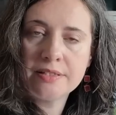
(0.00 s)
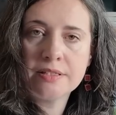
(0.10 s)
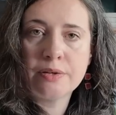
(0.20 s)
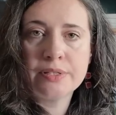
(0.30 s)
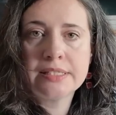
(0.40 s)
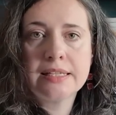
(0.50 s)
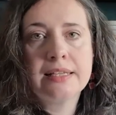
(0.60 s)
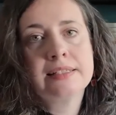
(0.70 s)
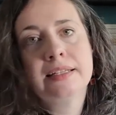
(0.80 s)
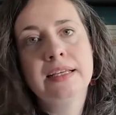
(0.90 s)
so it's
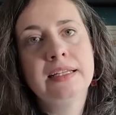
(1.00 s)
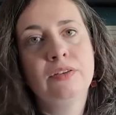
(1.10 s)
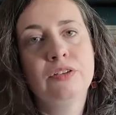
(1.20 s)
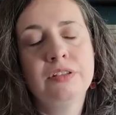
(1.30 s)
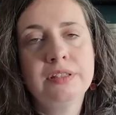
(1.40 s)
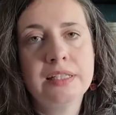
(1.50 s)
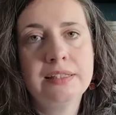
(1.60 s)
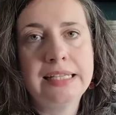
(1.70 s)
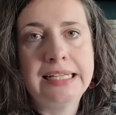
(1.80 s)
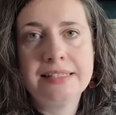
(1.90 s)
slightly on the
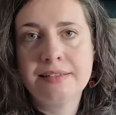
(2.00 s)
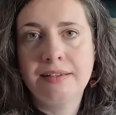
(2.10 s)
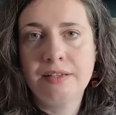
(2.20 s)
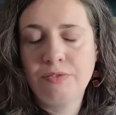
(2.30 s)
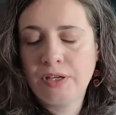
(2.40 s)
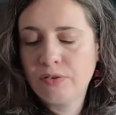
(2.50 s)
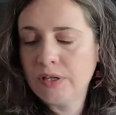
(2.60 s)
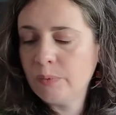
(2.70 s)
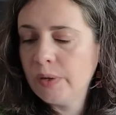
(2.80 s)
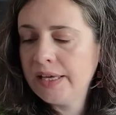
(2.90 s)
thinner side
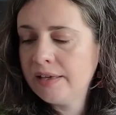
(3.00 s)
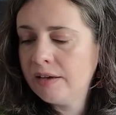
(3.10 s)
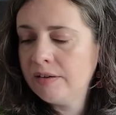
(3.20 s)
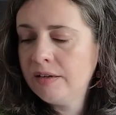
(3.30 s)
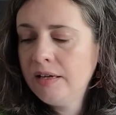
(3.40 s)
fingering weight yarn.